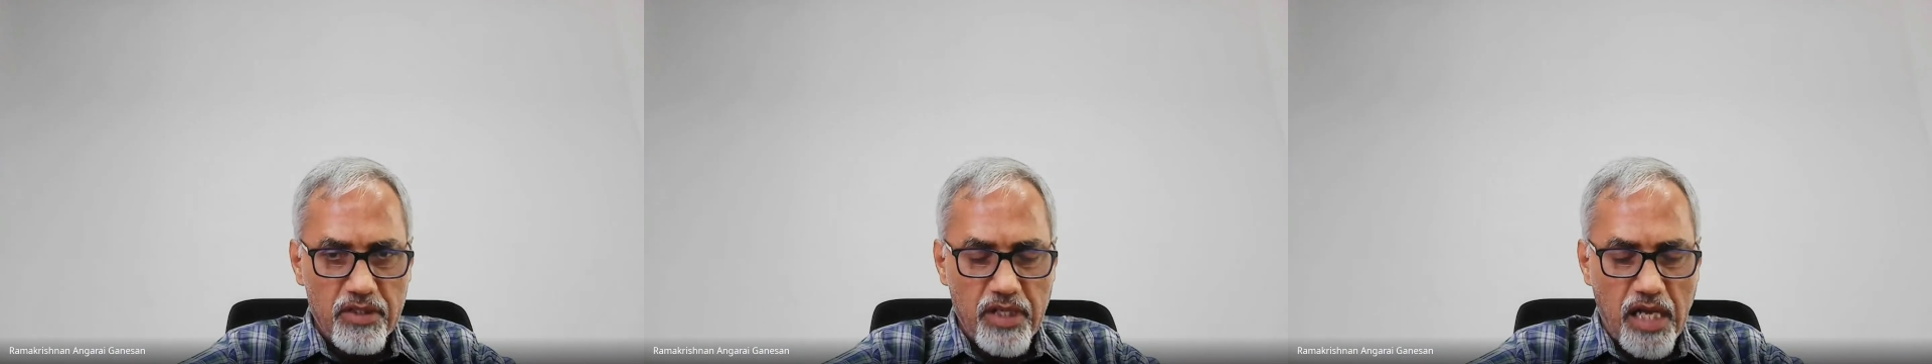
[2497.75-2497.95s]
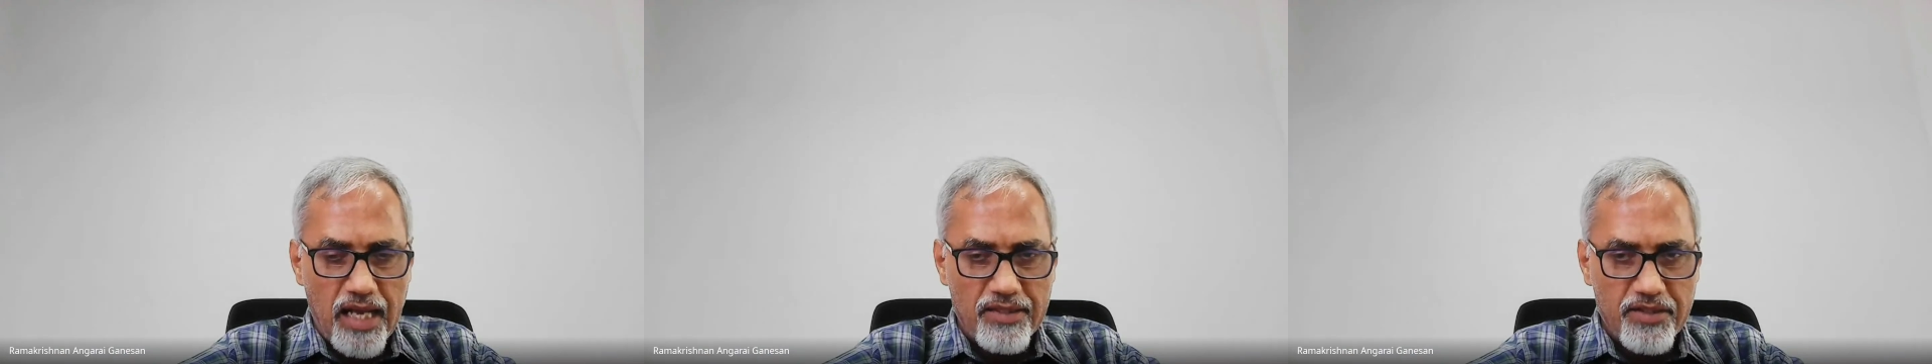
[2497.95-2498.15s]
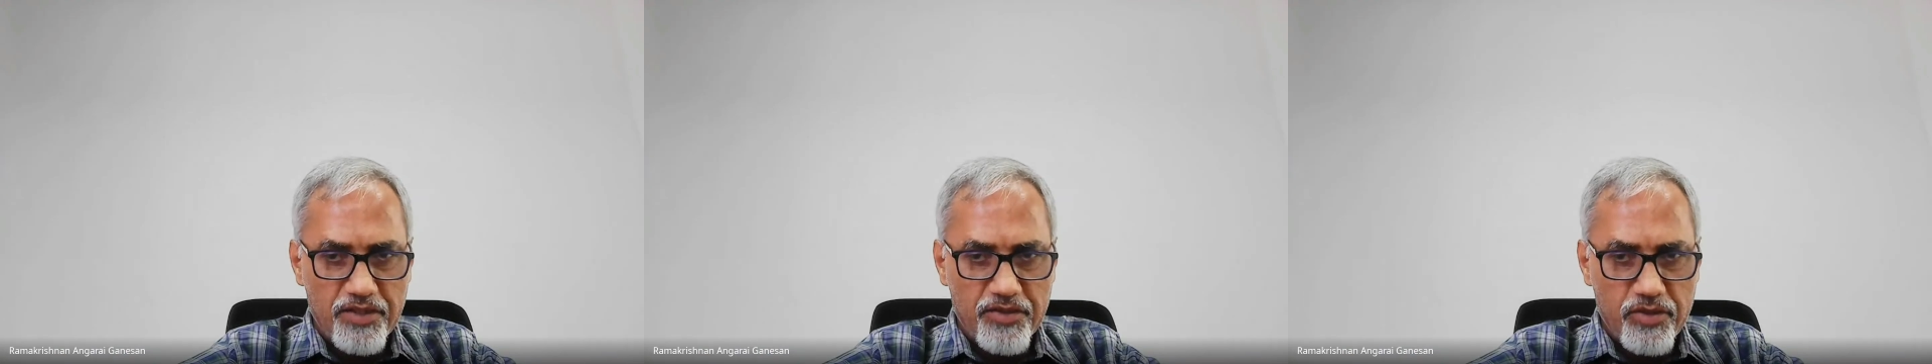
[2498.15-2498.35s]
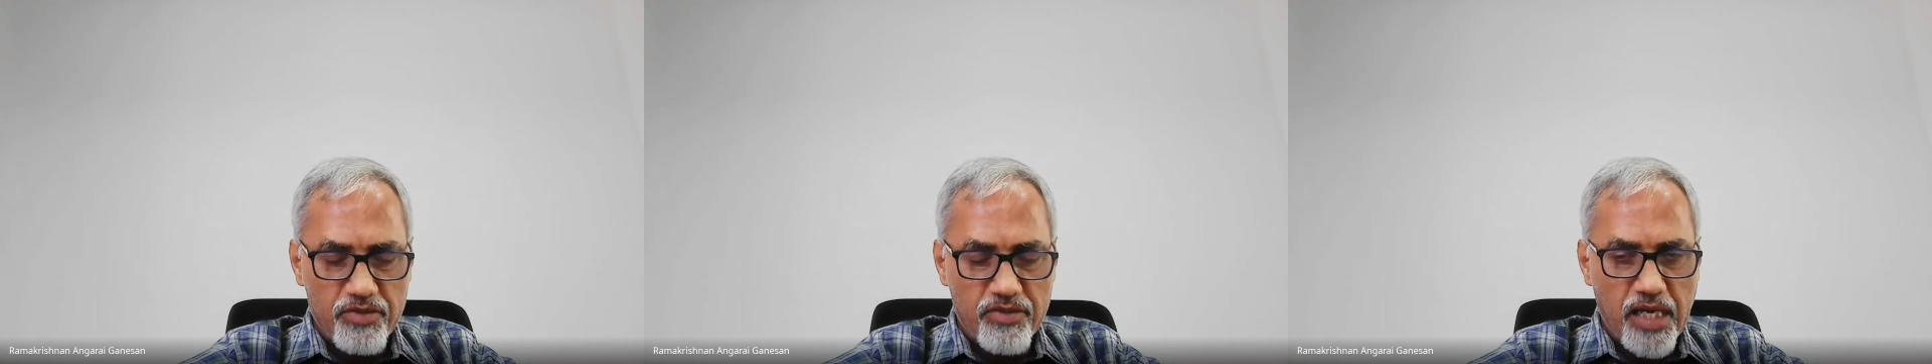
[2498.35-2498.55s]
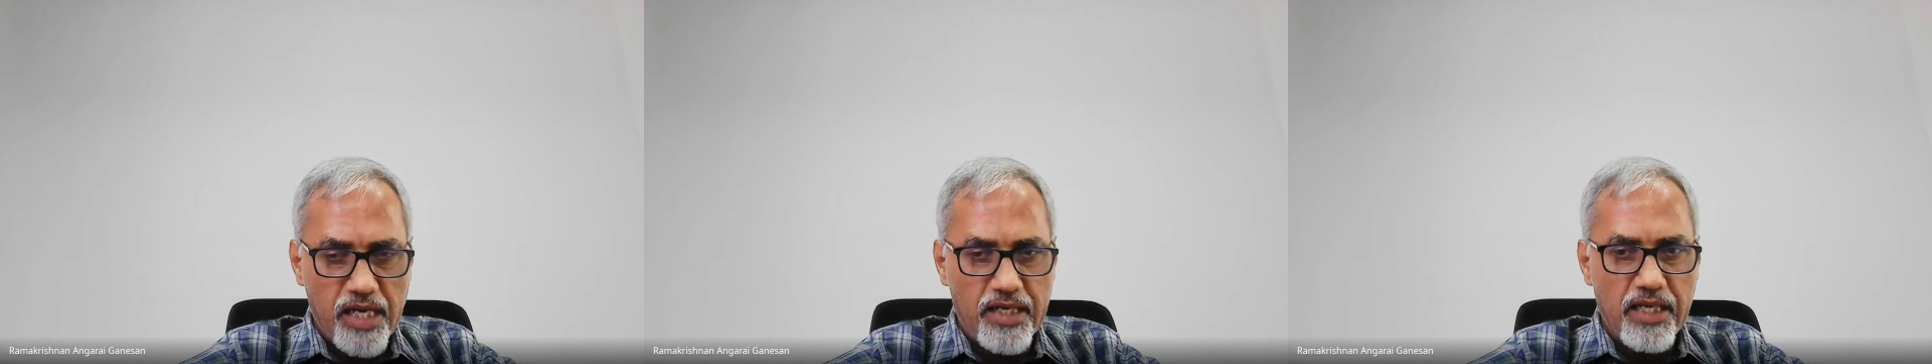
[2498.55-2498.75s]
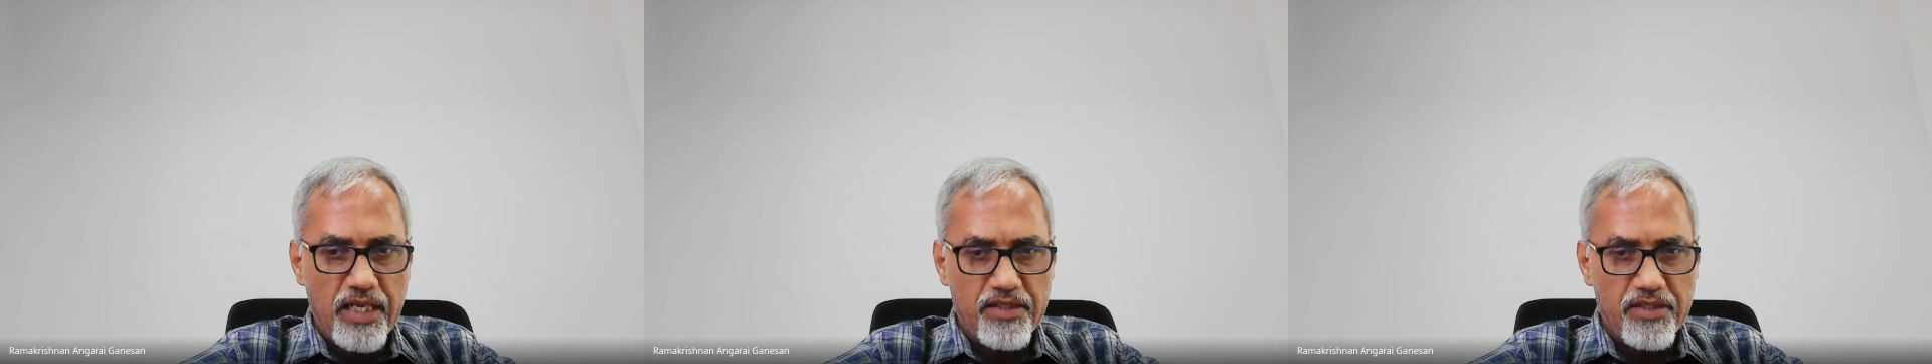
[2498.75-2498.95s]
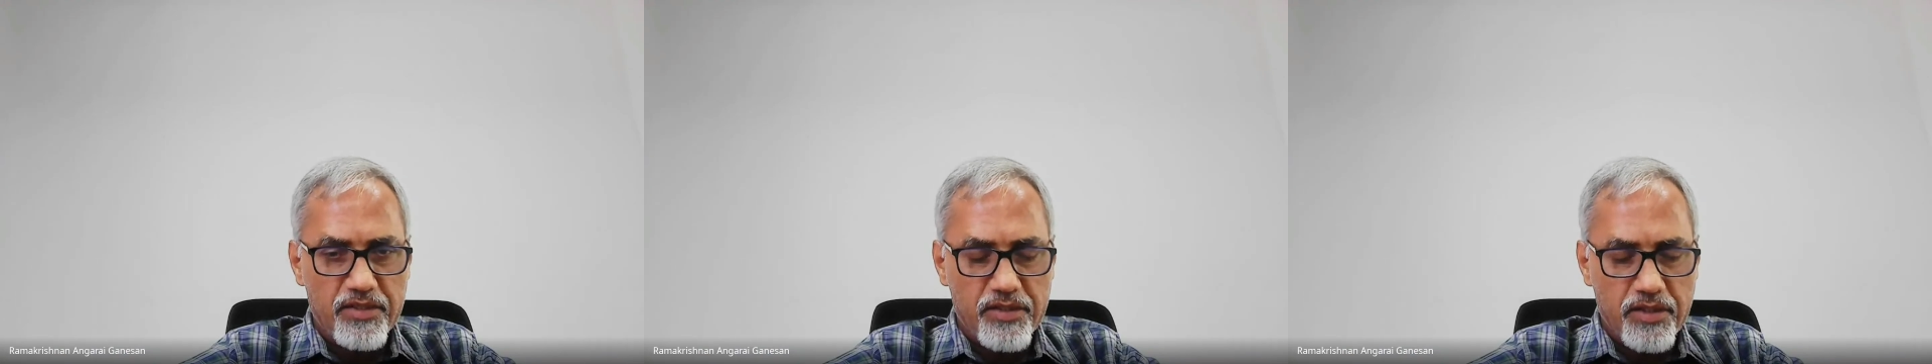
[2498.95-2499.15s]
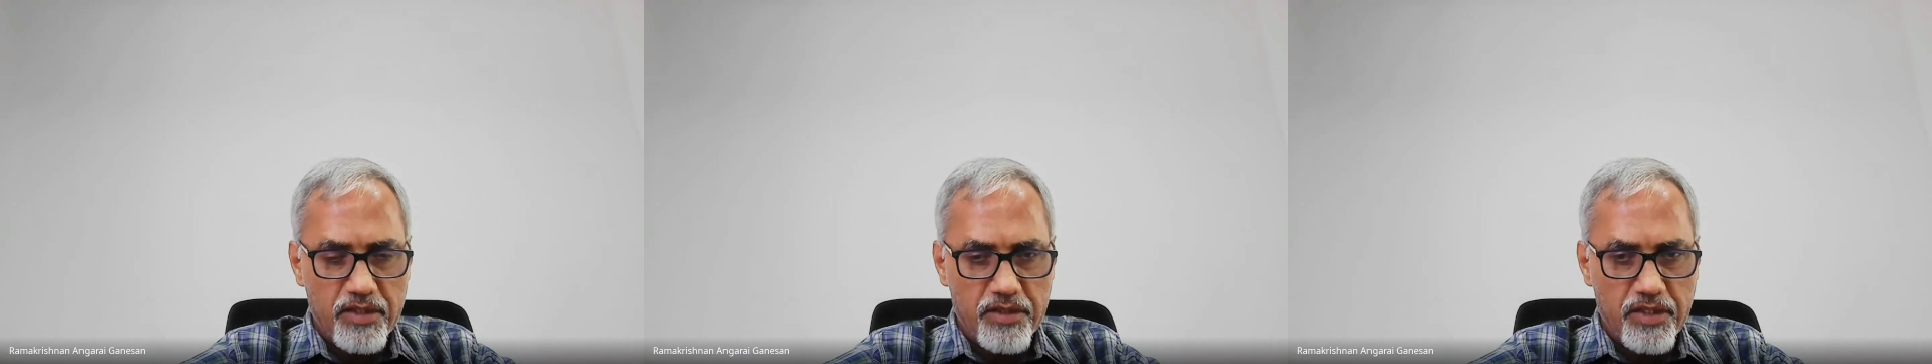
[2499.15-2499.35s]
as a society,
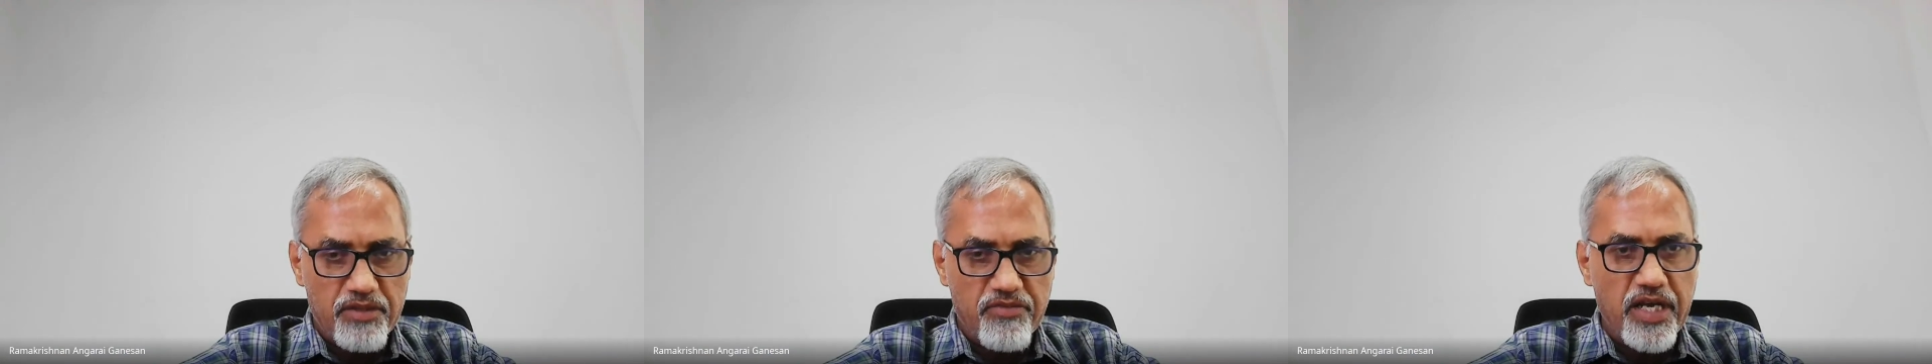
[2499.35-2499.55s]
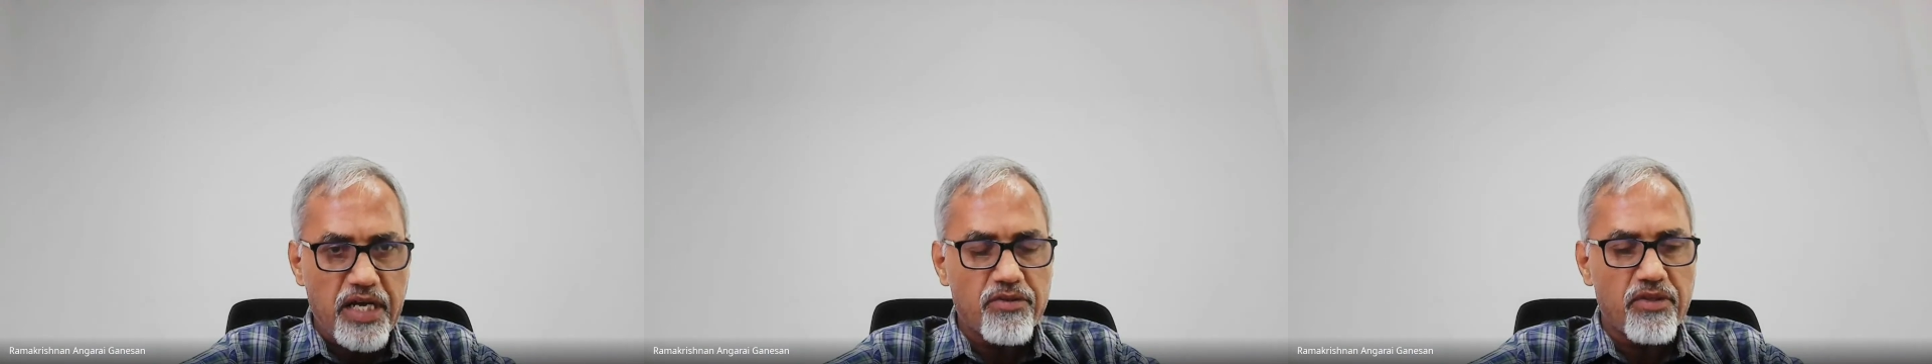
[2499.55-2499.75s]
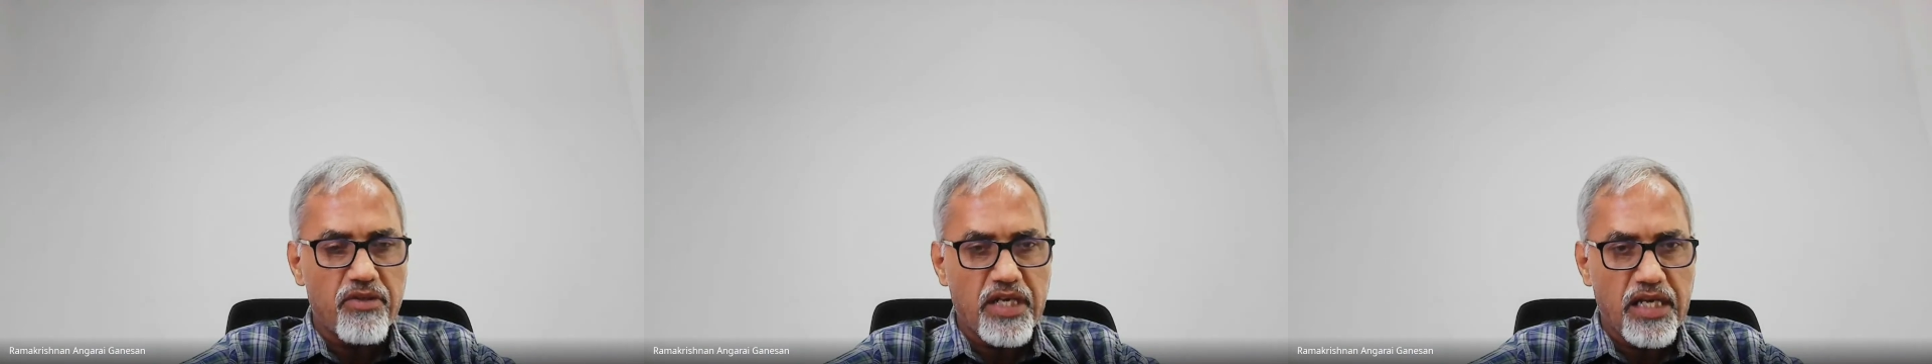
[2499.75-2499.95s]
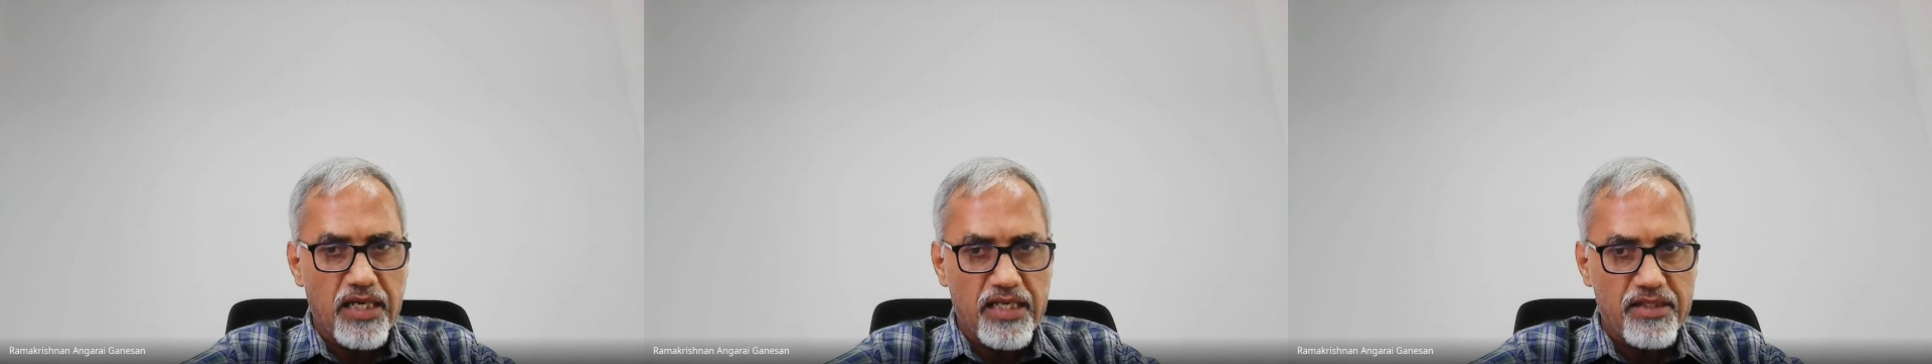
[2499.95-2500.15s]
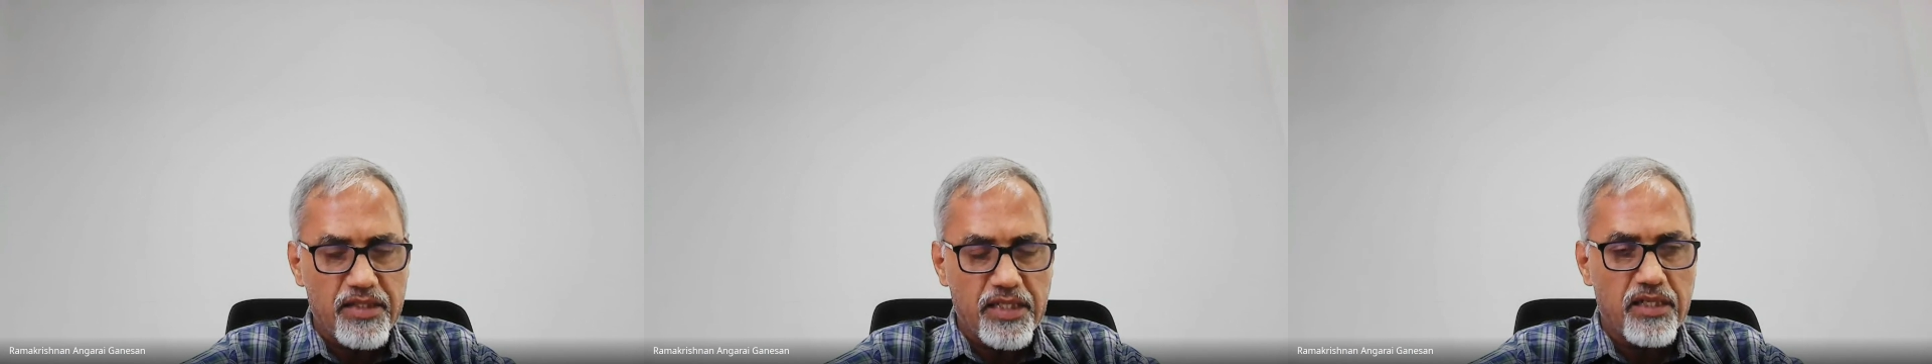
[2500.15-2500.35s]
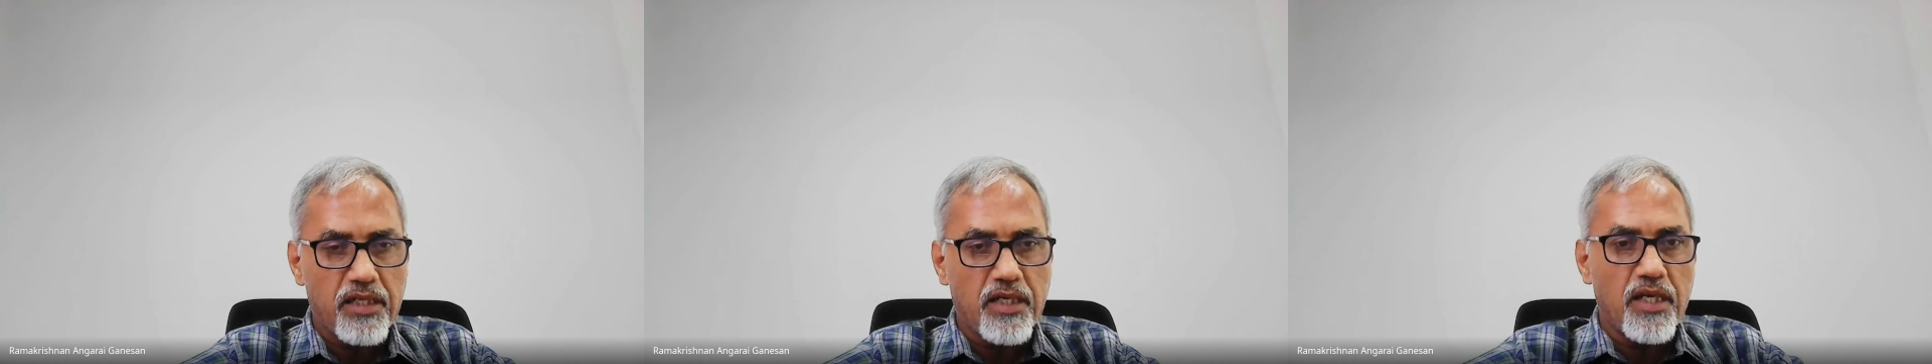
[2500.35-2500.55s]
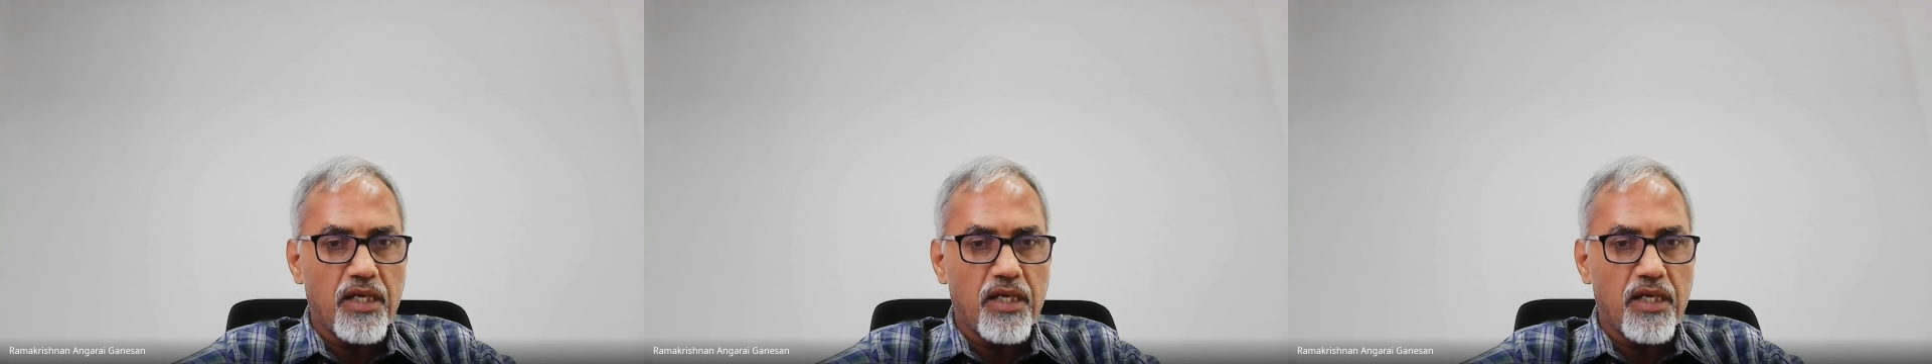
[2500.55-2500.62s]
we have to realize that